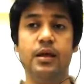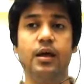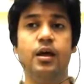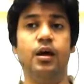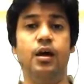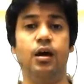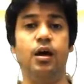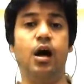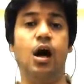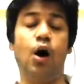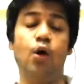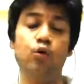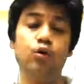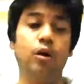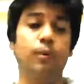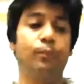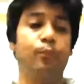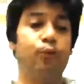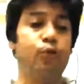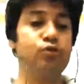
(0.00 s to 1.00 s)
how you
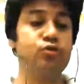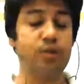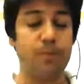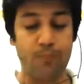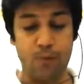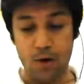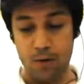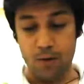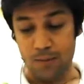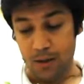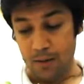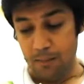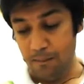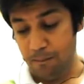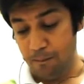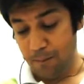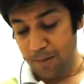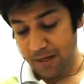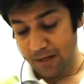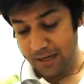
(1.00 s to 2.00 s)
approach the problem,
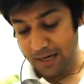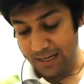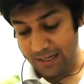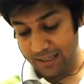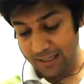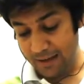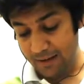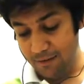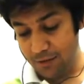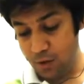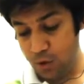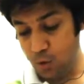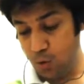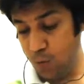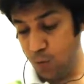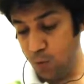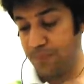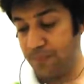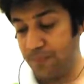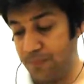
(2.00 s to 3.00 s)
but it gives you
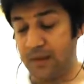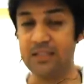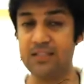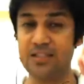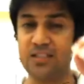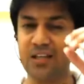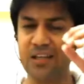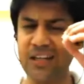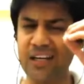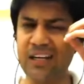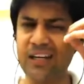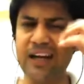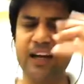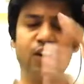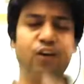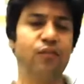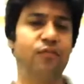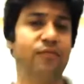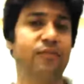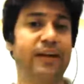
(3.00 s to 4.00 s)
certain kind
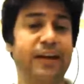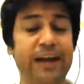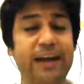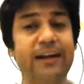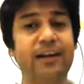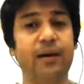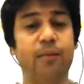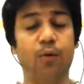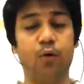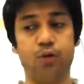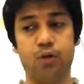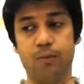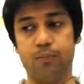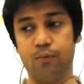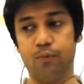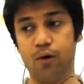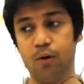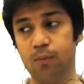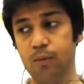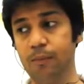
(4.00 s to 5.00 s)
of hint about the
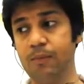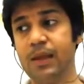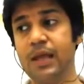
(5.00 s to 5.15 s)
problem,